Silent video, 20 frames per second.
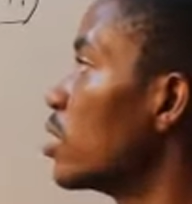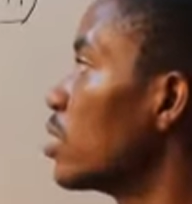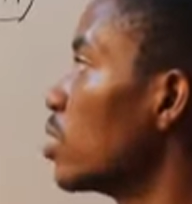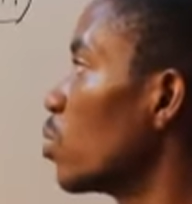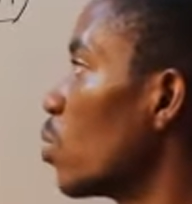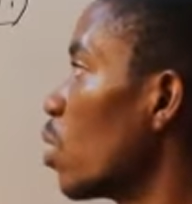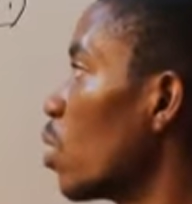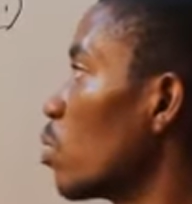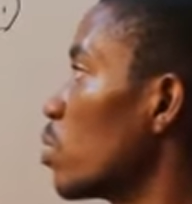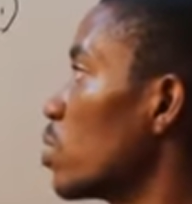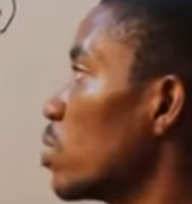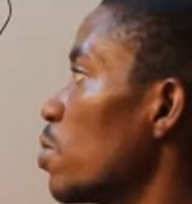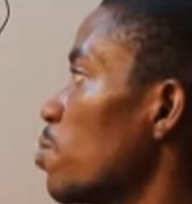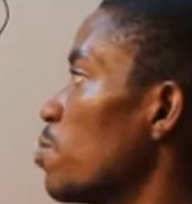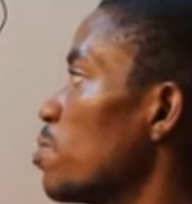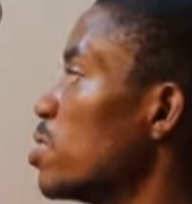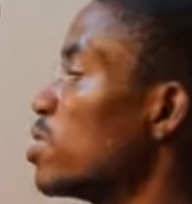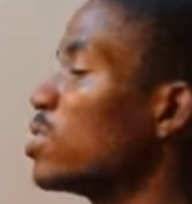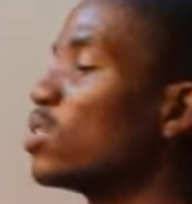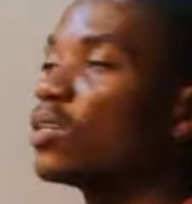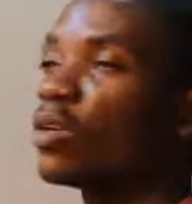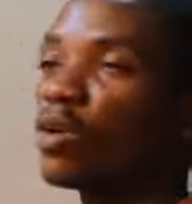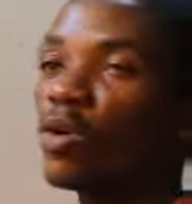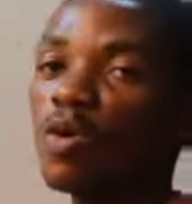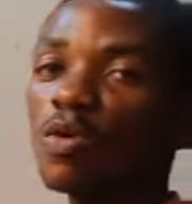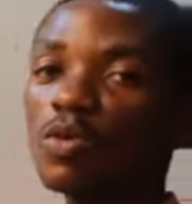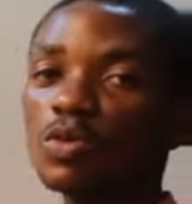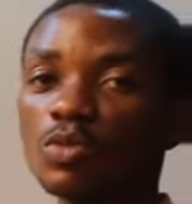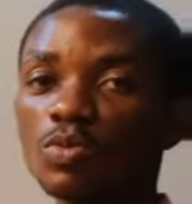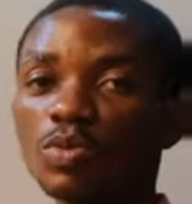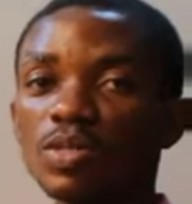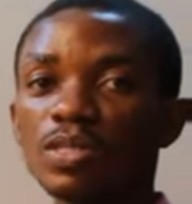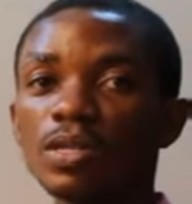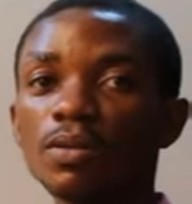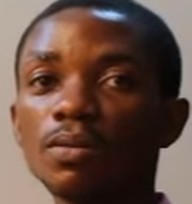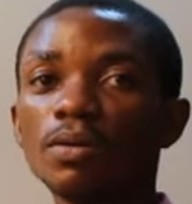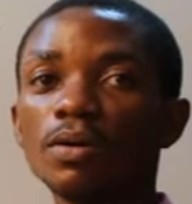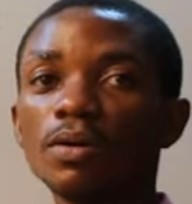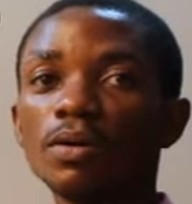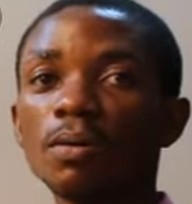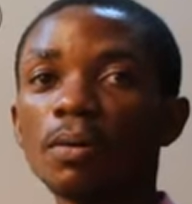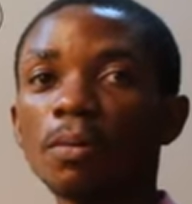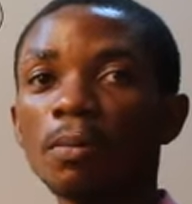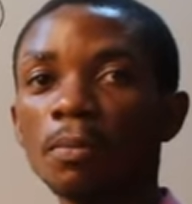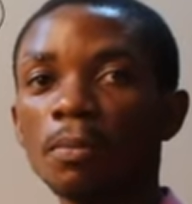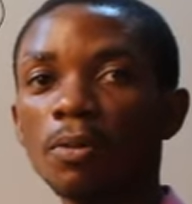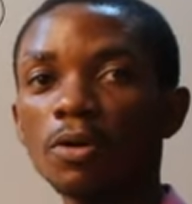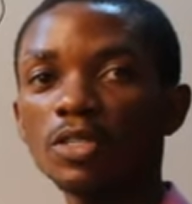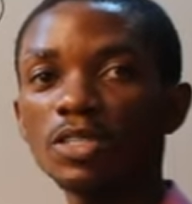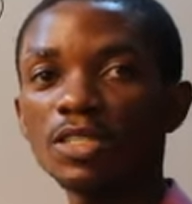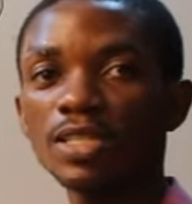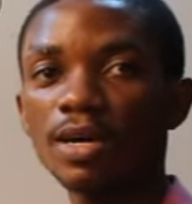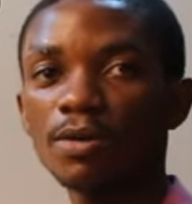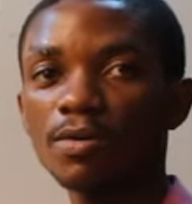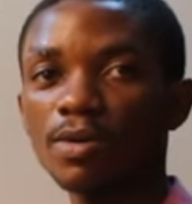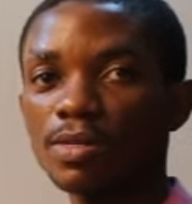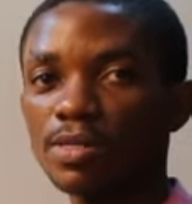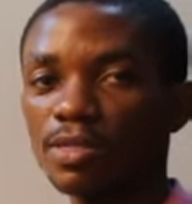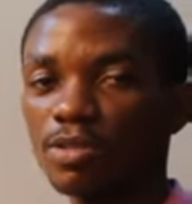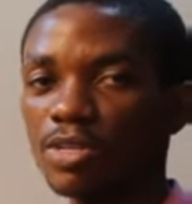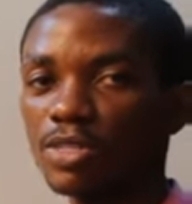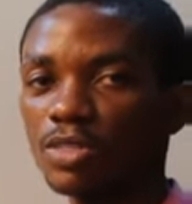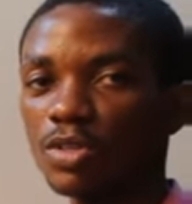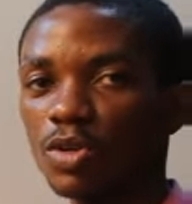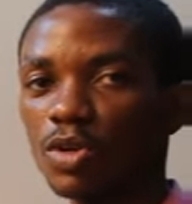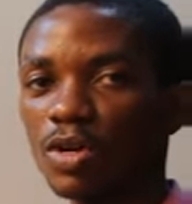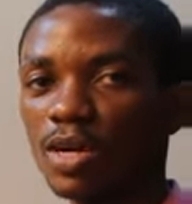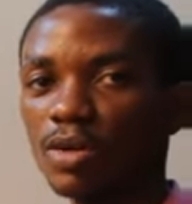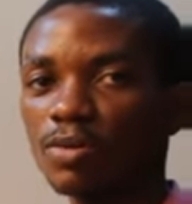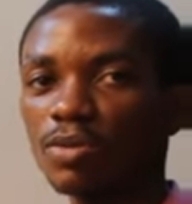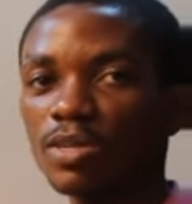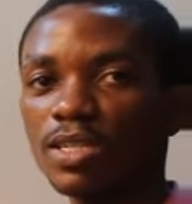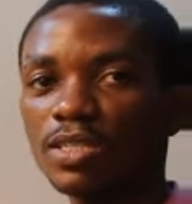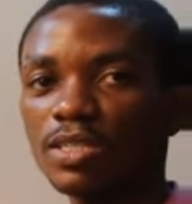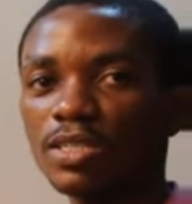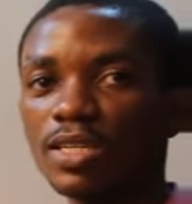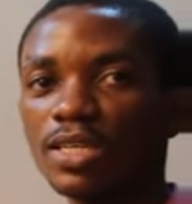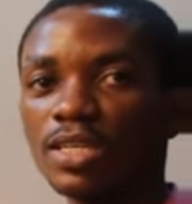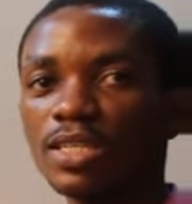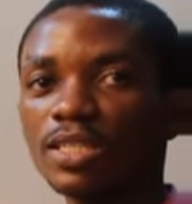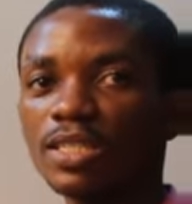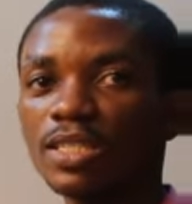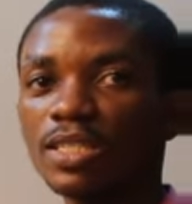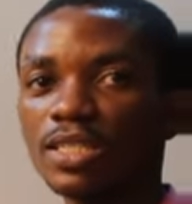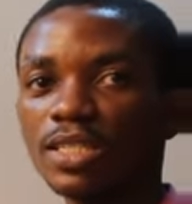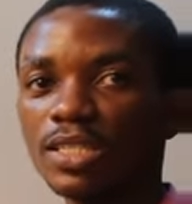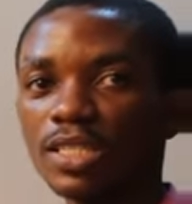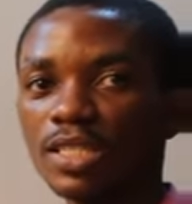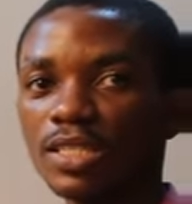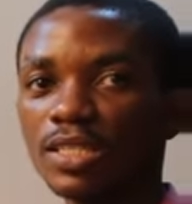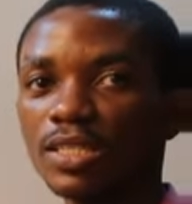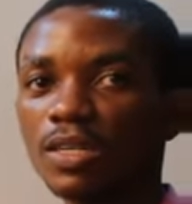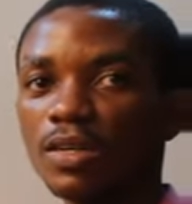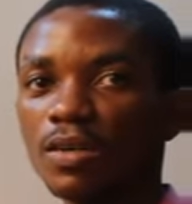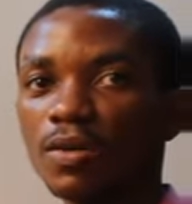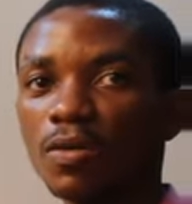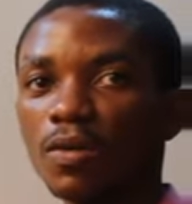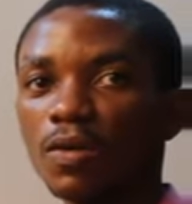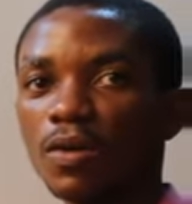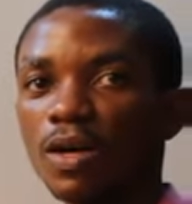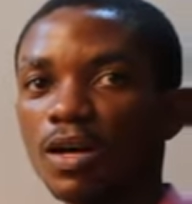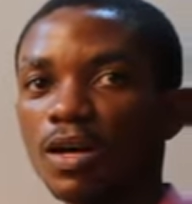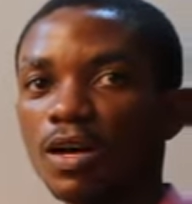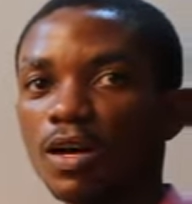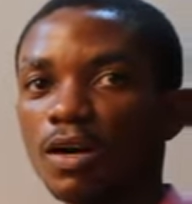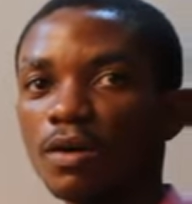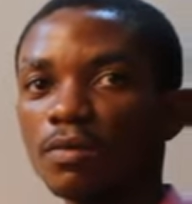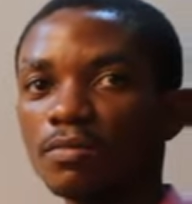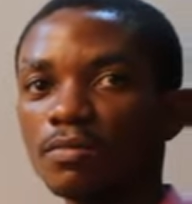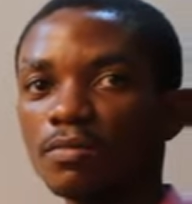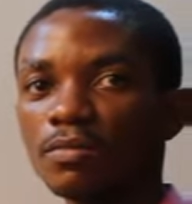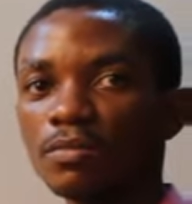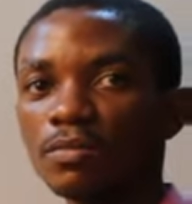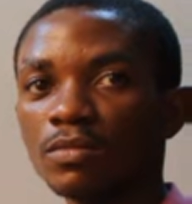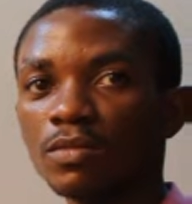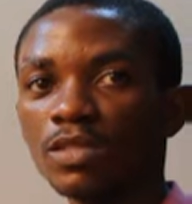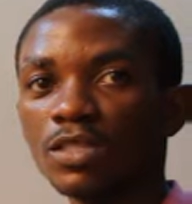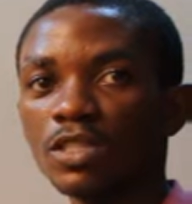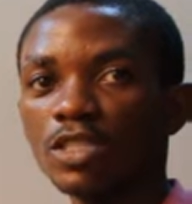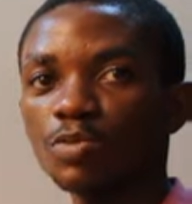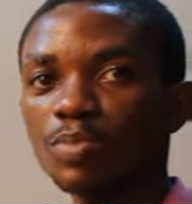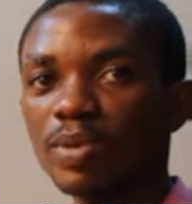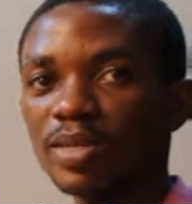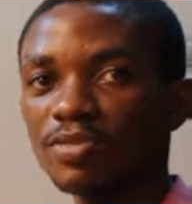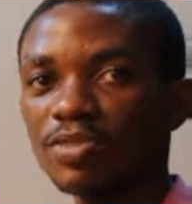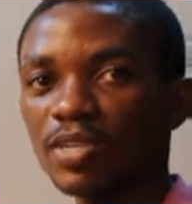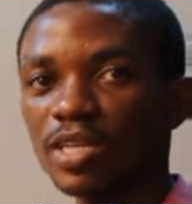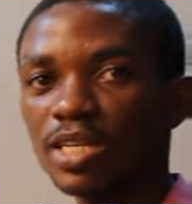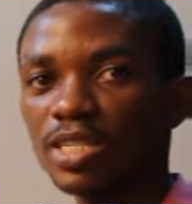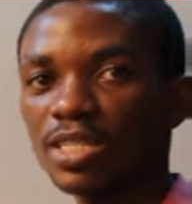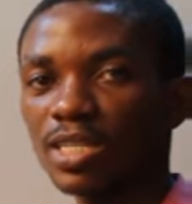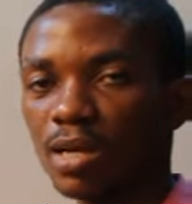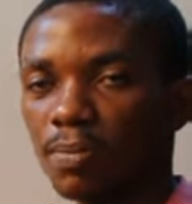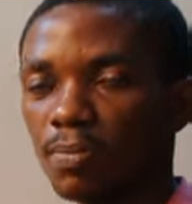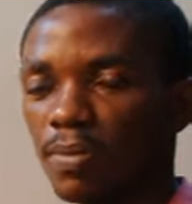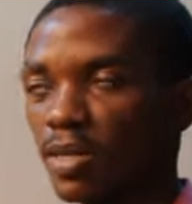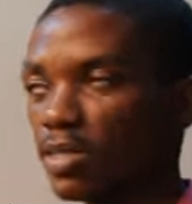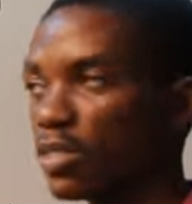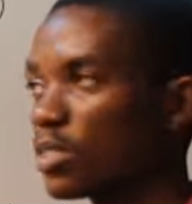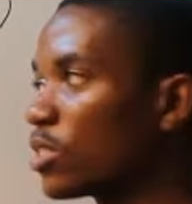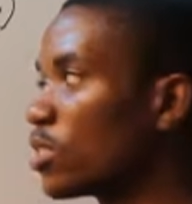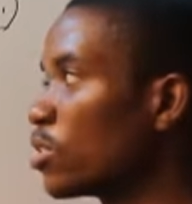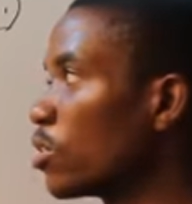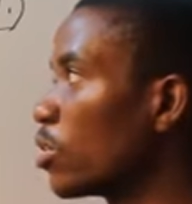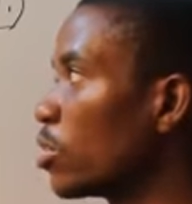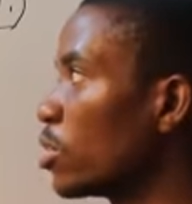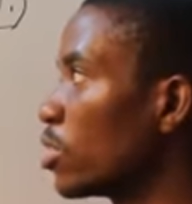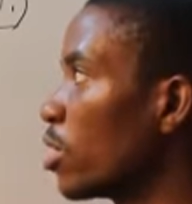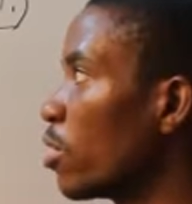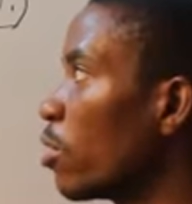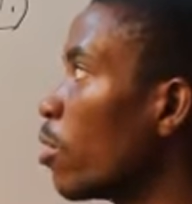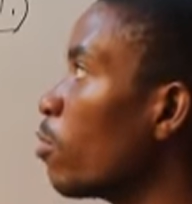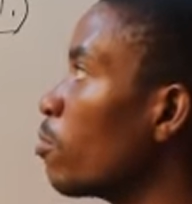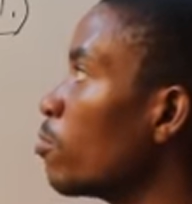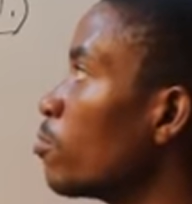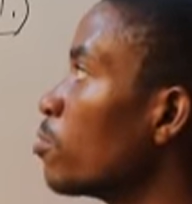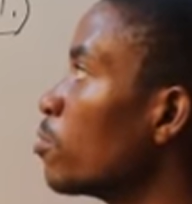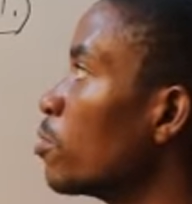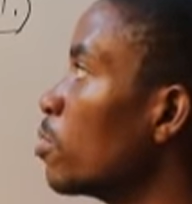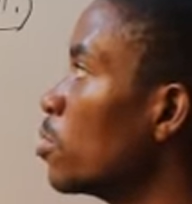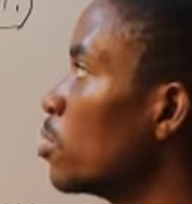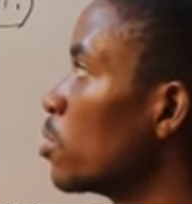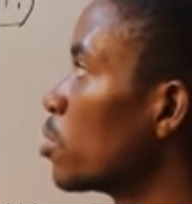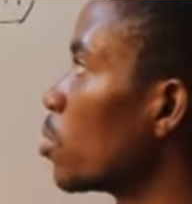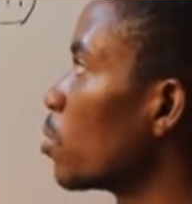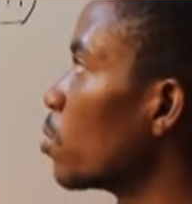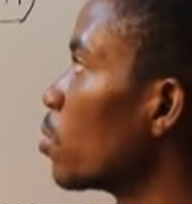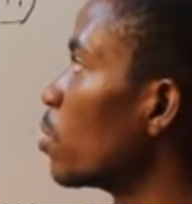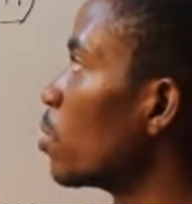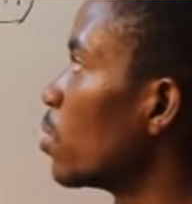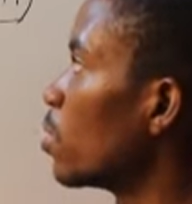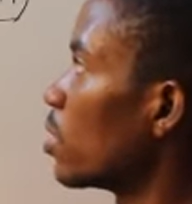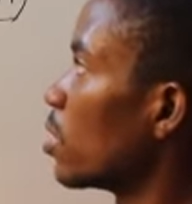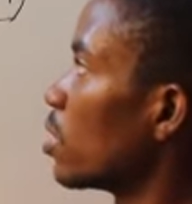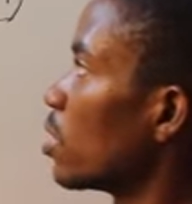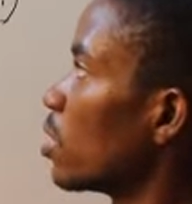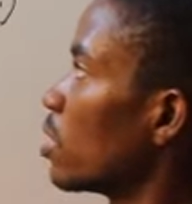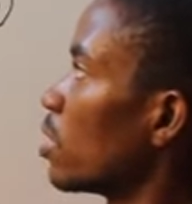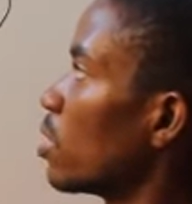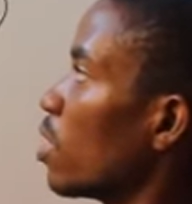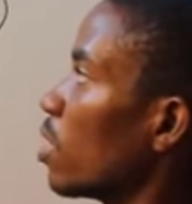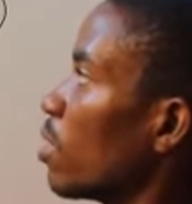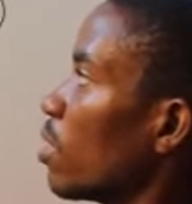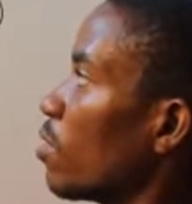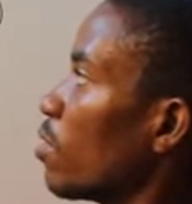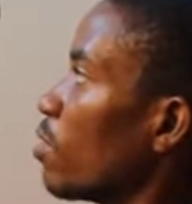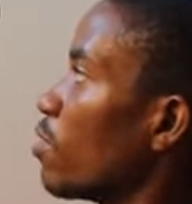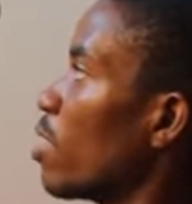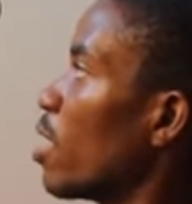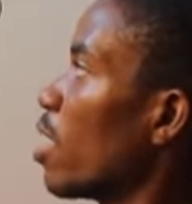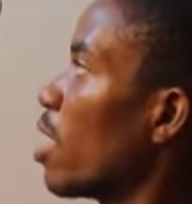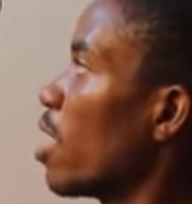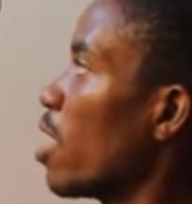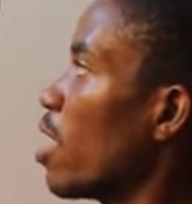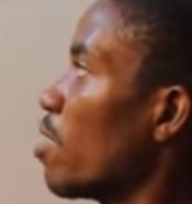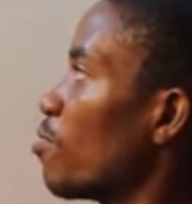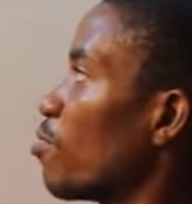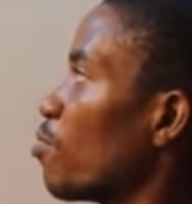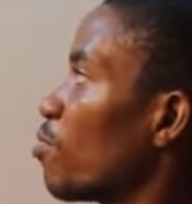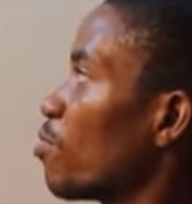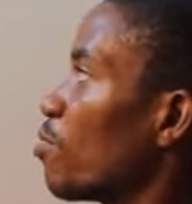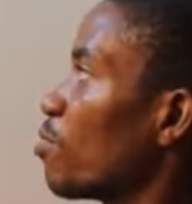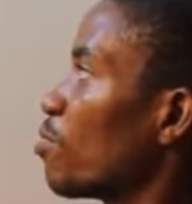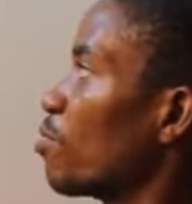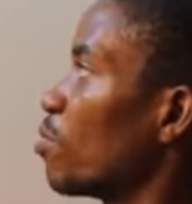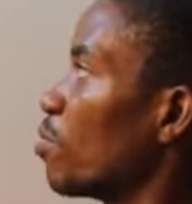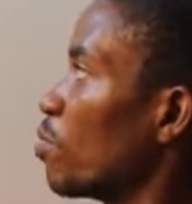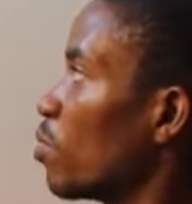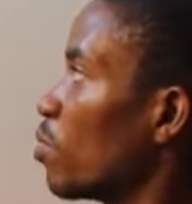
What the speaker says: the one with the B goes with the body that we're trying to calculate the specific heat capacity thereof. So the F